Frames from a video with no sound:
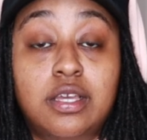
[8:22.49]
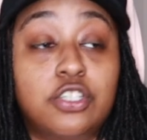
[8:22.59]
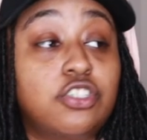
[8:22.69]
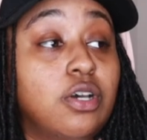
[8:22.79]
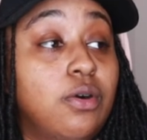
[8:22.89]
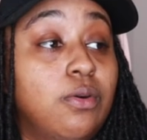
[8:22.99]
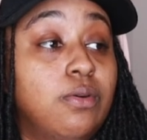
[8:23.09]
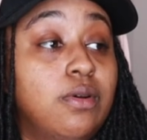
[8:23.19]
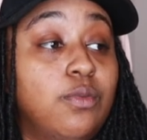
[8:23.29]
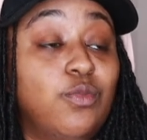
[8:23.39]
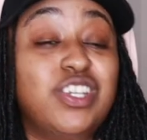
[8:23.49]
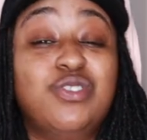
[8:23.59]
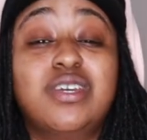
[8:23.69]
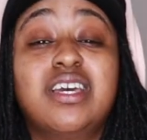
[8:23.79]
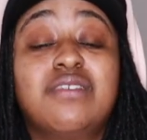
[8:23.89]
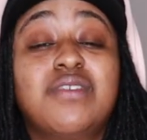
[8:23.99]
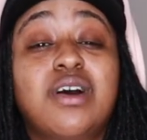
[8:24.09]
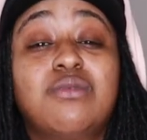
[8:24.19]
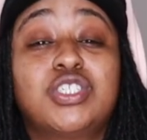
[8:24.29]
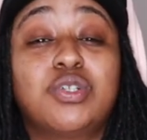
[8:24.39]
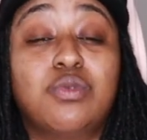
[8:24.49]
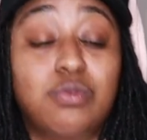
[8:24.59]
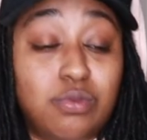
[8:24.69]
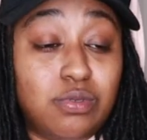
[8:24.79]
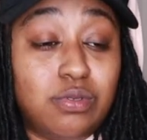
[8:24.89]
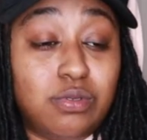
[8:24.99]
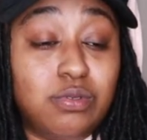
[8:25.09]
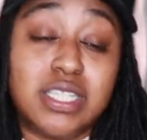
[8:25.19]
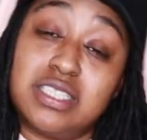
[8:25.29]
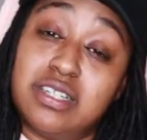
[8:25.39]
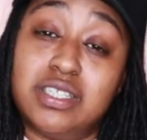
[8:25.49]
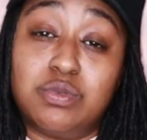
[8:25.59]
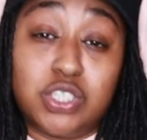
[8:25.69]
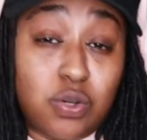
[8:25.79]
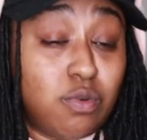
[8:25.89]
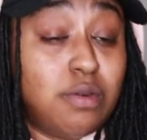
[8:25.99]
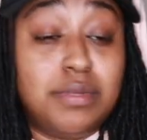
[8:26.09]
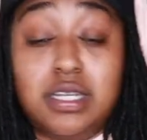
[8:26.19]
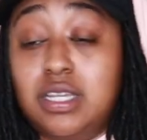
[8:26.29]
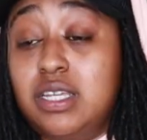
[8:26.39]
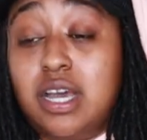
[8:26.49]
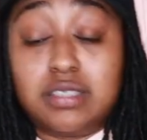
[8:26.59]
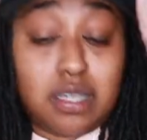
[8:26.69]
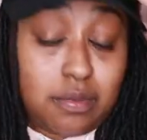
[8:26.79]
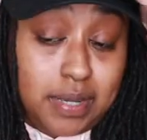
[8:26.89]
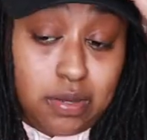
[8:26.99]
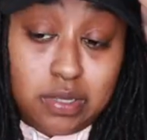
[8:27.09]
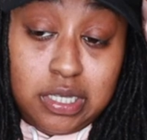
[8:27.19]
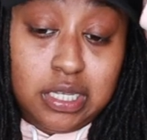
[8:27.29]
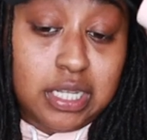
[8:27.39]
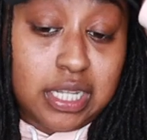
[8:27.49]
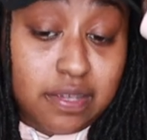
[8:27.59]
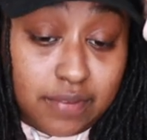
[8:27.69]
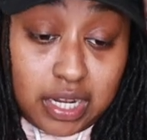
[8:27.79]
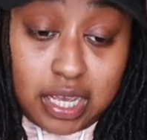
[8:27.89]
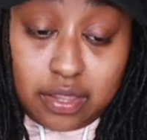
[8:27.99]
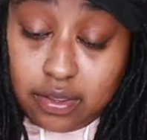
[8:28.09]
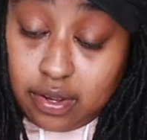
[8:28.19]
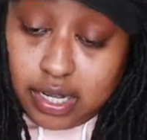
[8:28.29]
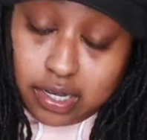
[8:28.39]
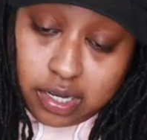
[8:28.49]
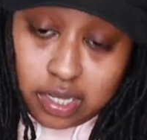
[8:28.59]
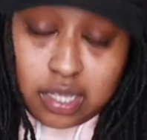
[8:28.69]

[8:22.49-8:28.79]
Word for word: So when you get involved with your, you get serious with your woman and y'all talk about living together and